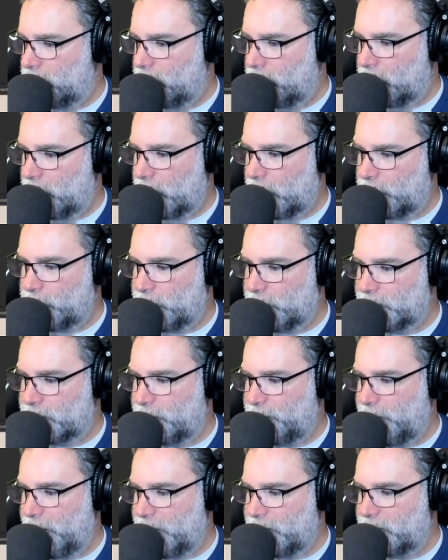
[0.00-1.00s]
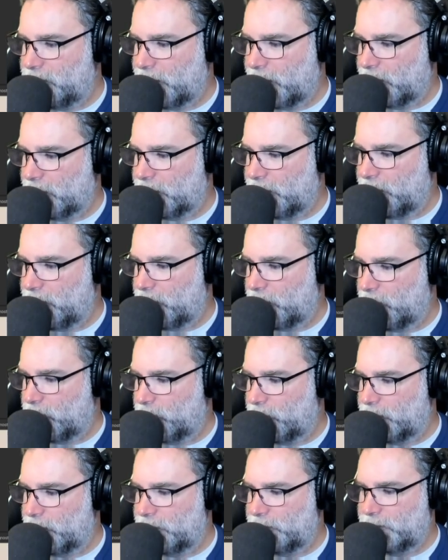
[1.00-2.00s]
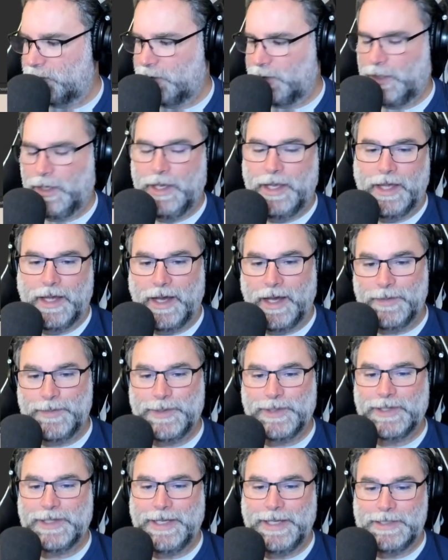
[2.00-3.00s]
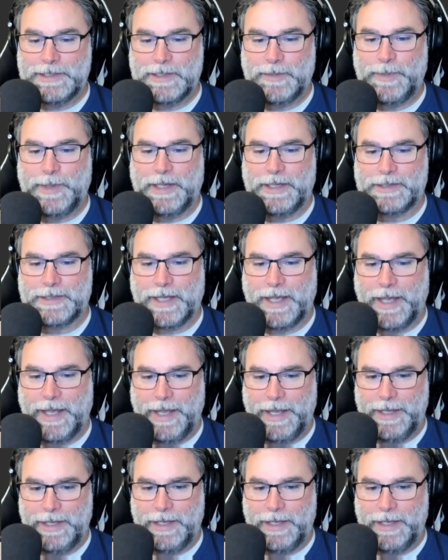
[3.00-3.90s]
Unreal's a beast, and that'll get you on the horse. Unreal is a beast. I